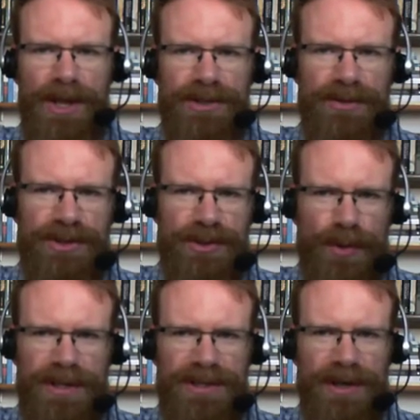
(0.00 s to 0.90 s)
So the
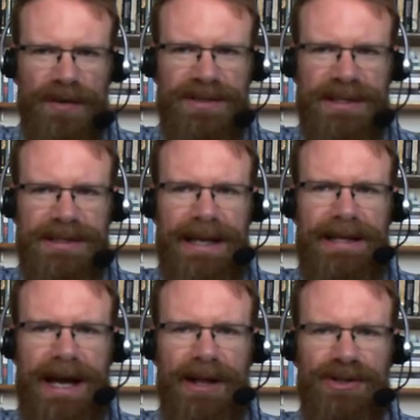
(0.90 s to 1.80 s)
story serves as an
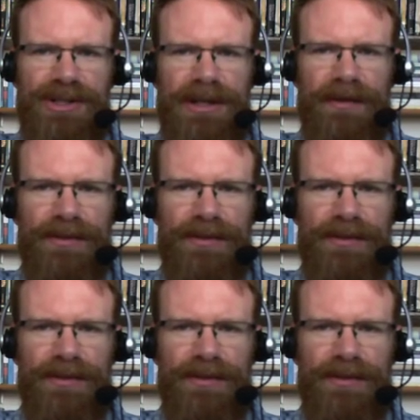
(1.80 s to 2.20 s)
etiology